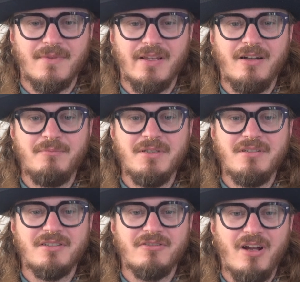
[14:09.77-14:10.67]
I've been
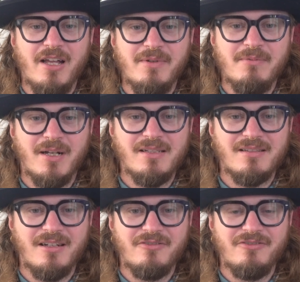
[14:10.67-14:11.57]
describing
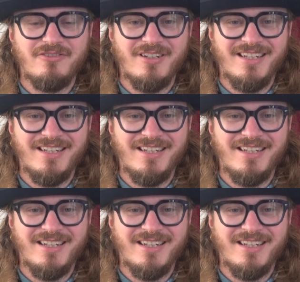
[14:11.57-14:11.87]
myself